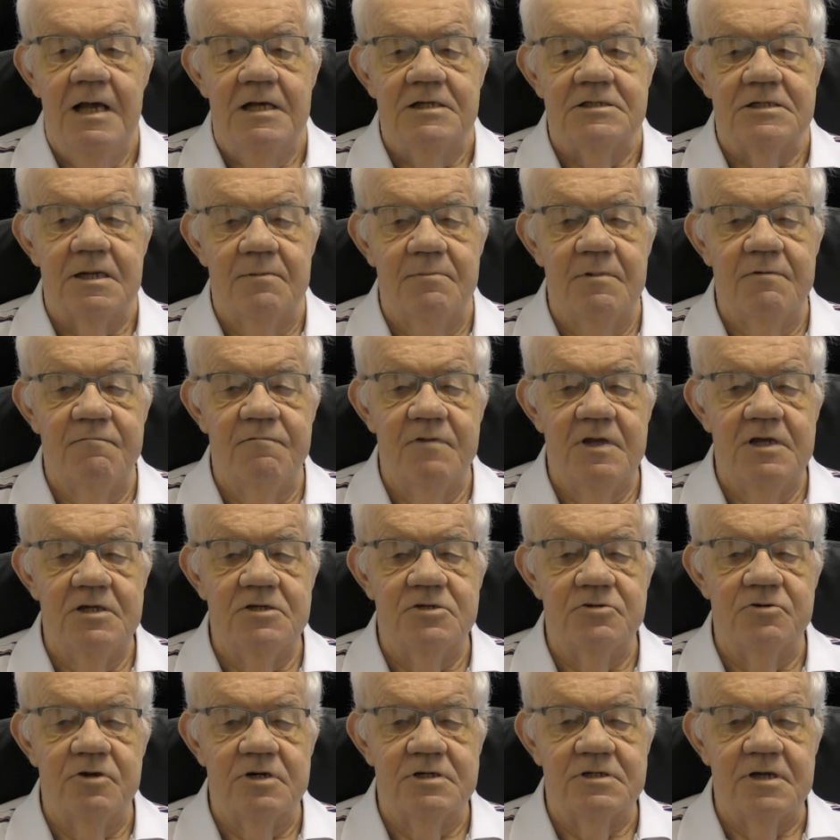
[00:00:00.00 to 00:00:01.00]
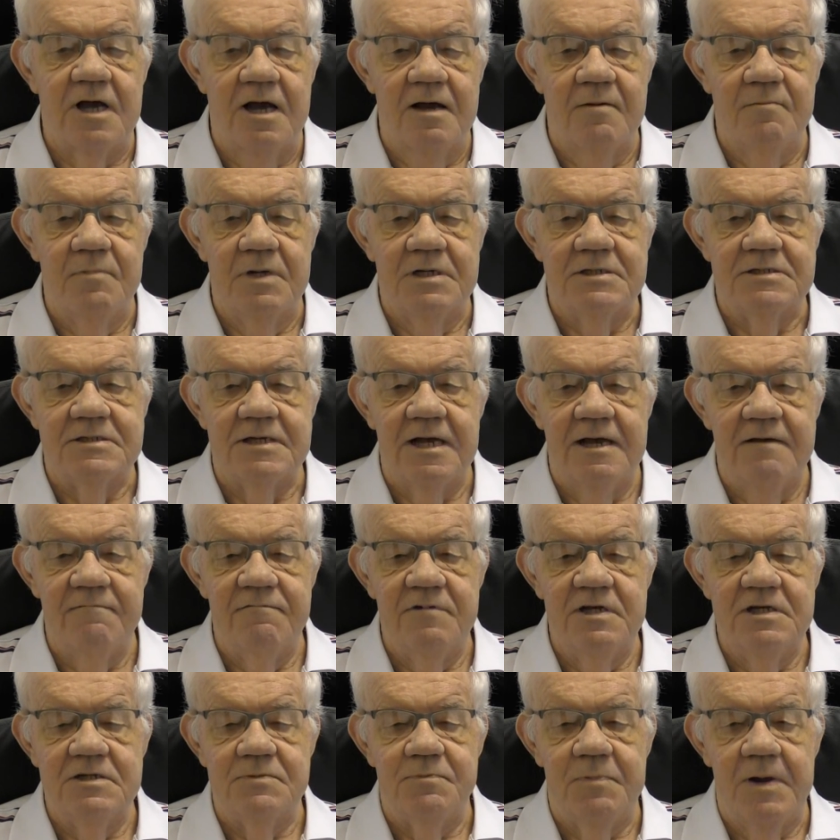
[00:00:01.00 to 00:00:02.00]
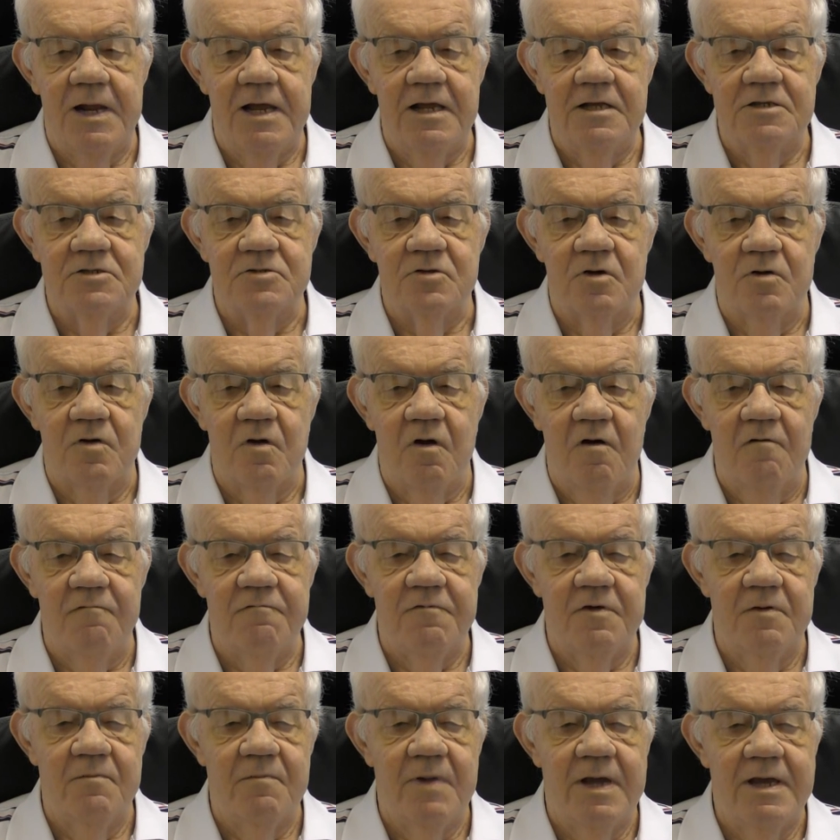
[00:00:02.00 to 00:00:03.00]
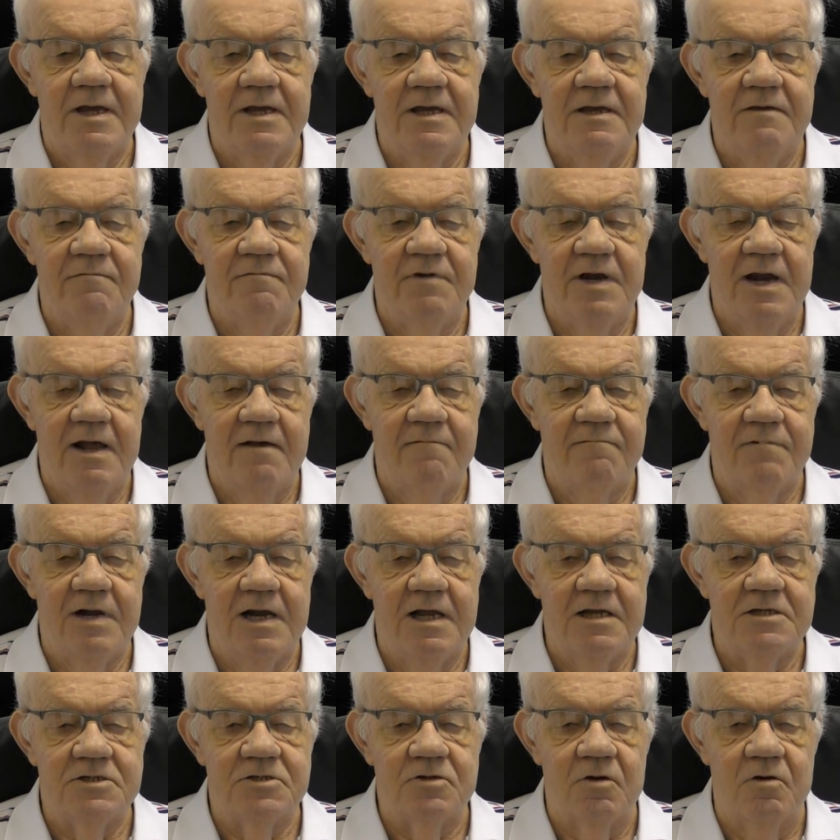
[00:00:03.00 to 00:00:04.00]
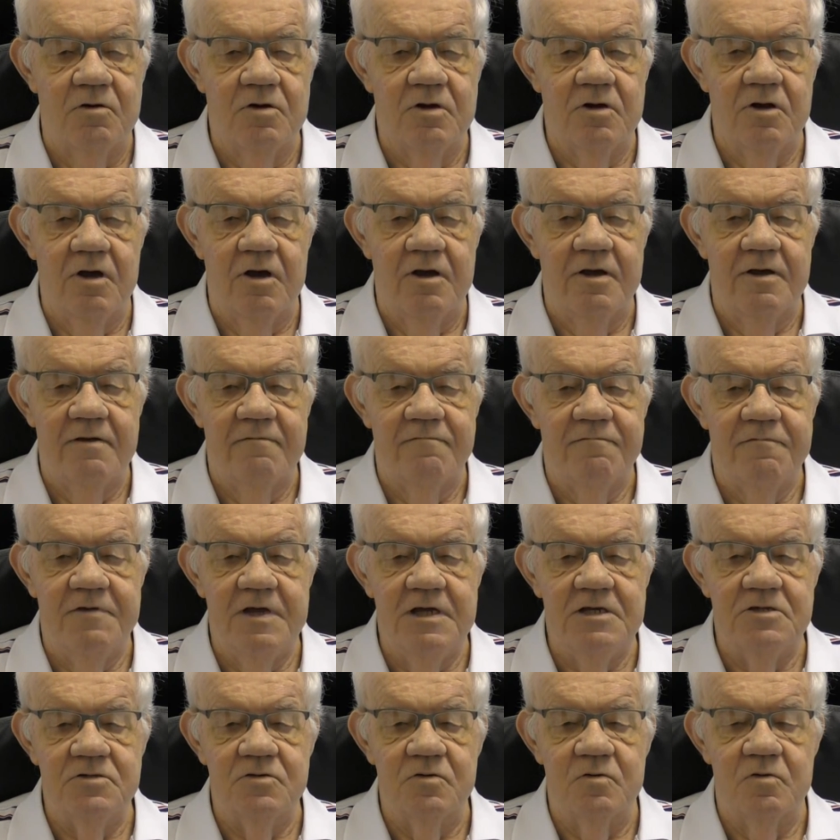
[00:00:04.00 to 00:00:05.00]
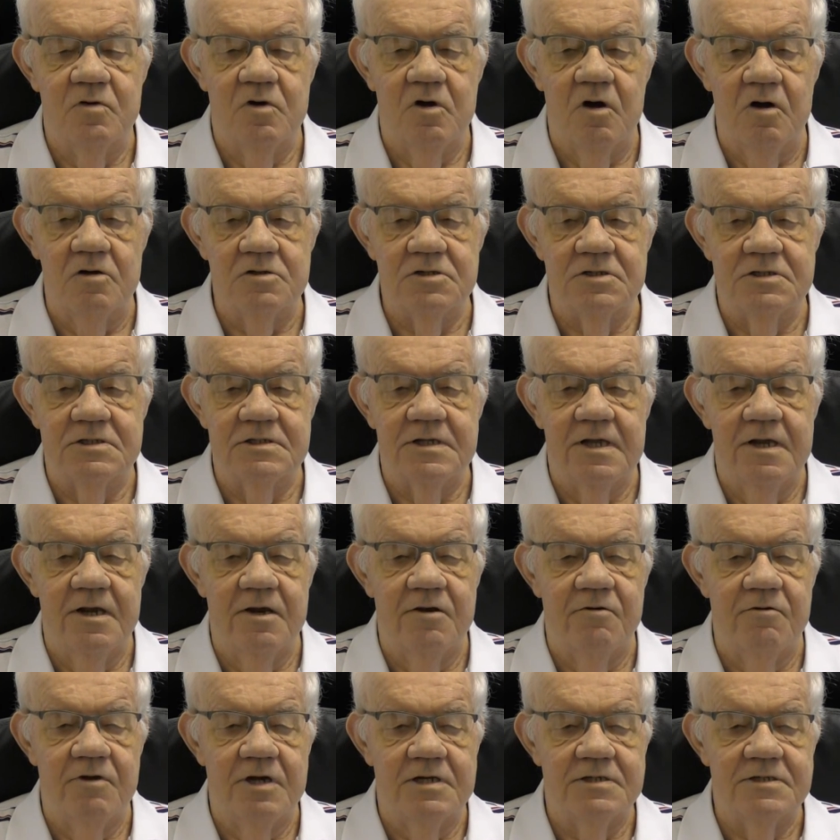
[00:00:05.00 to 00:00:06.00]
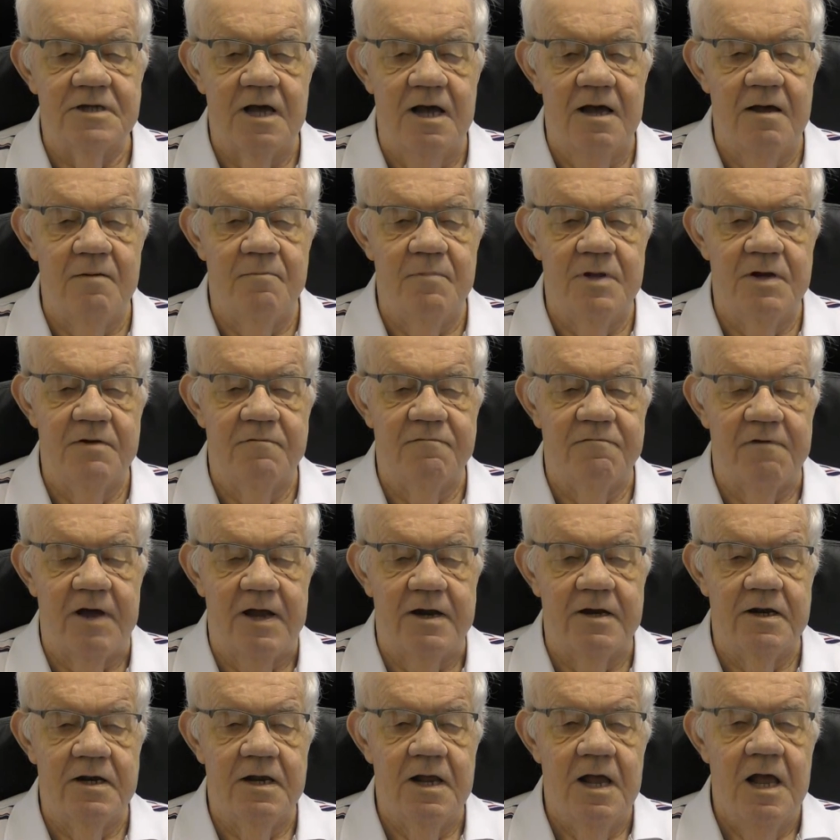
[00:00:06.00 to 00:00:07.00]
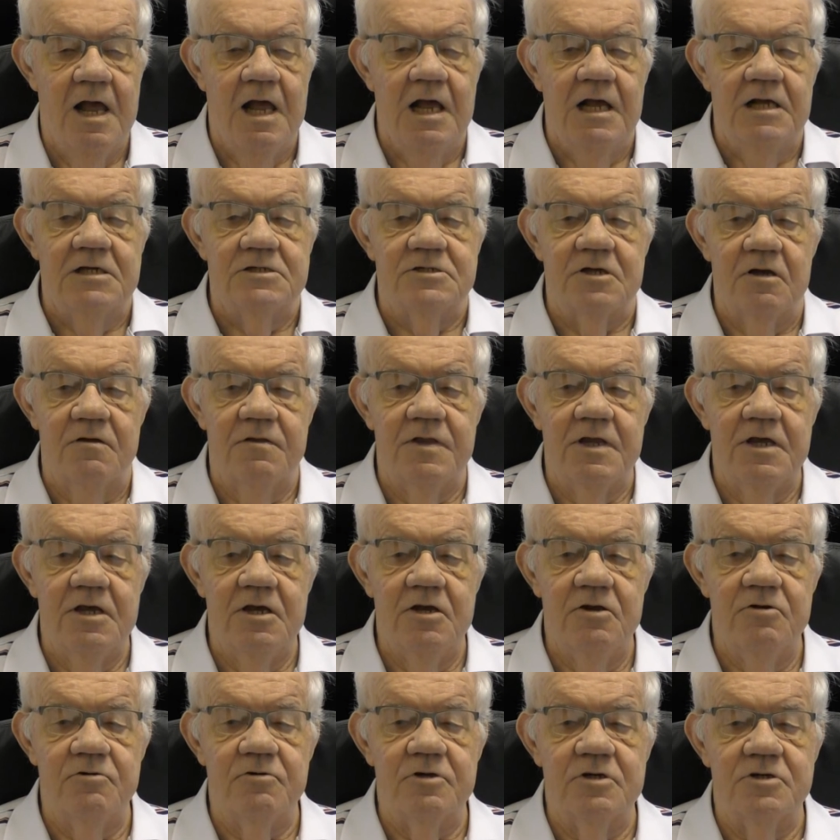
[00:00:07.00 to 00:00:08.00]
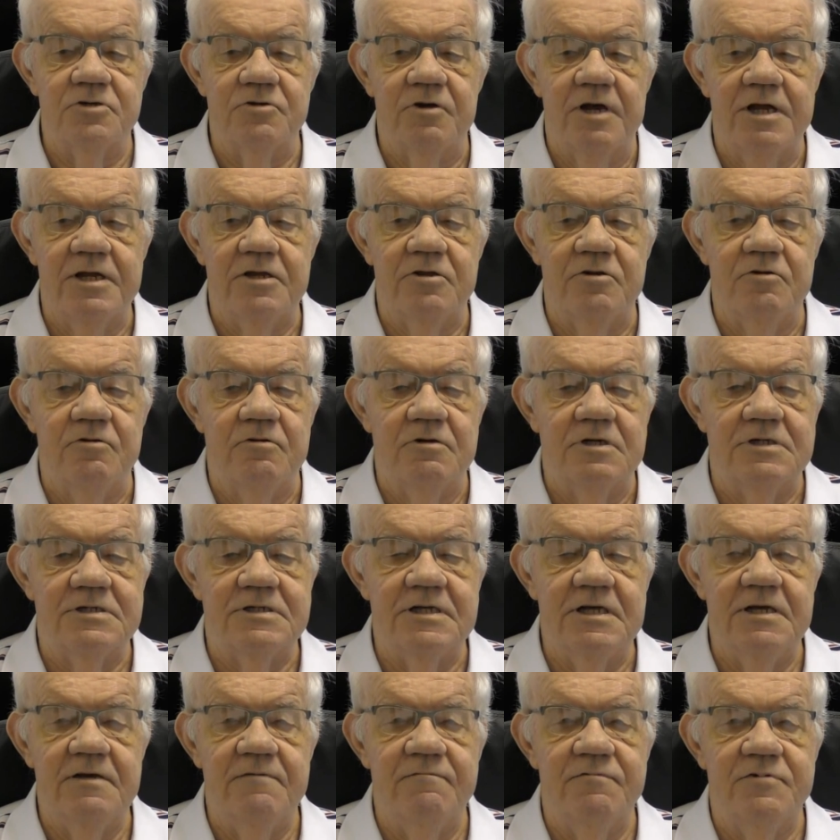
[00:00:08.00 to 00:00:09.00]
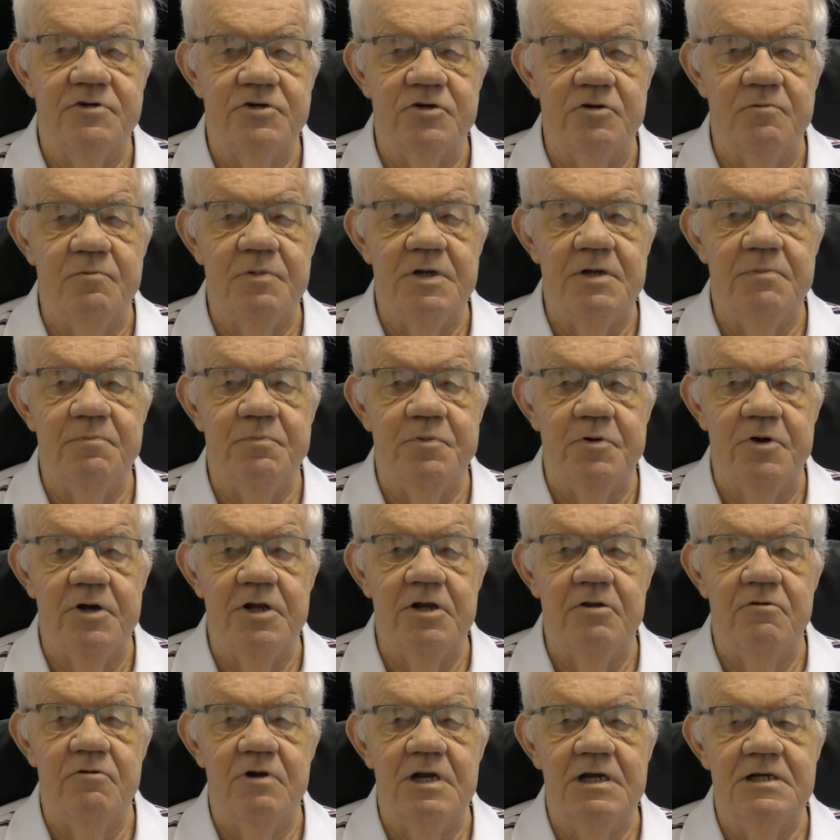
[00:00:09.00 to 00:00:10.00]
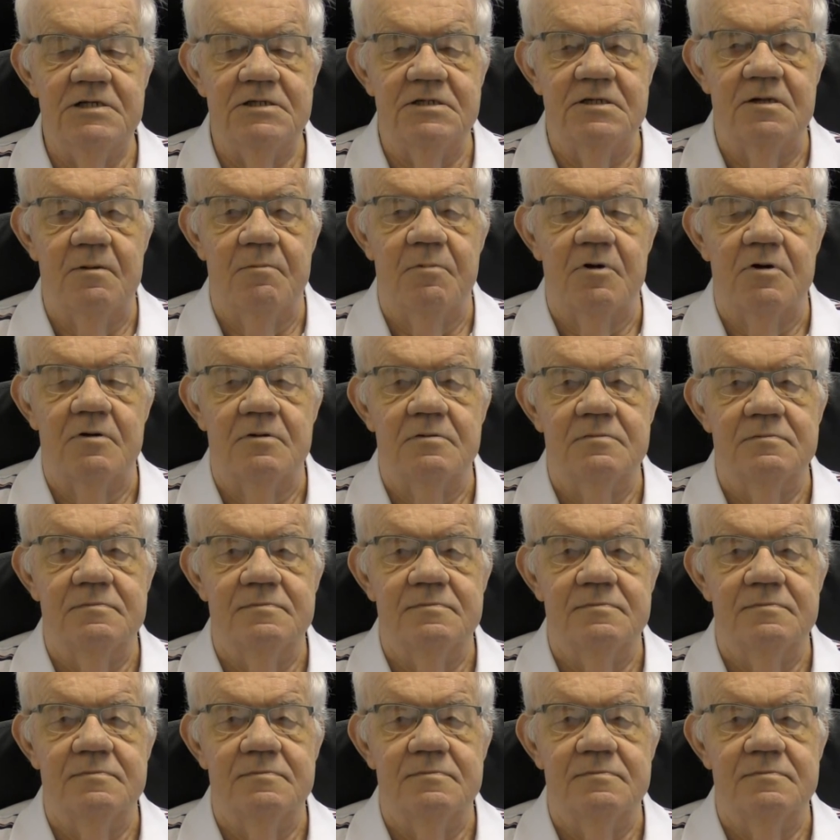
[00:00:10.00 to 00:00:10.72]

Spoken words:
Some of these retirement savings plans on offer may even have less ongoing fees or costs than a retirement fund, so the interest rate you receive should be pretty reasonable.